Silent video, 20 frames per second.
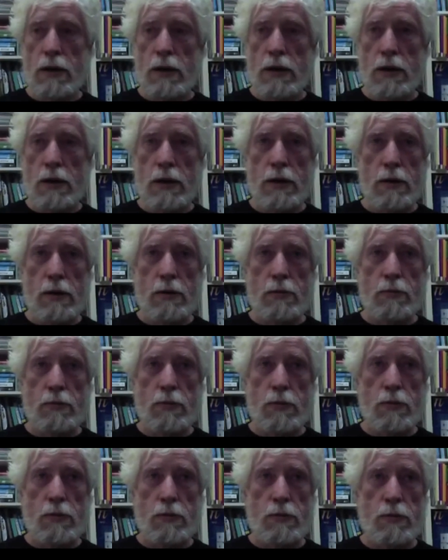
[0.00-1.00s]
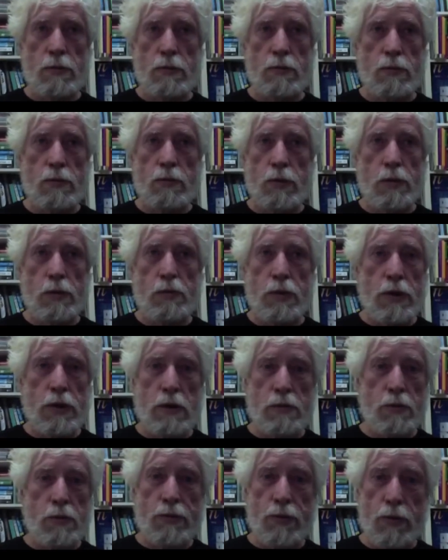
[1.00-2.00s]

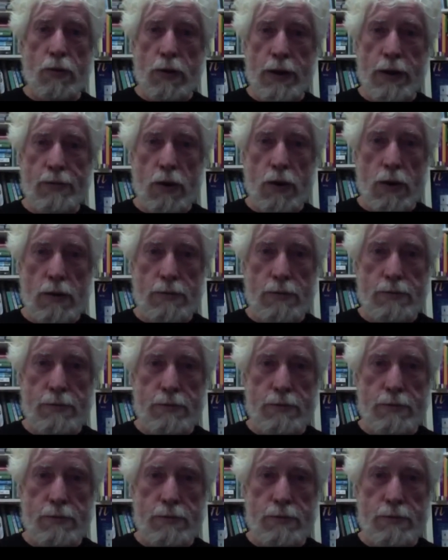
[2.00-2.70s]
rebuildable forever.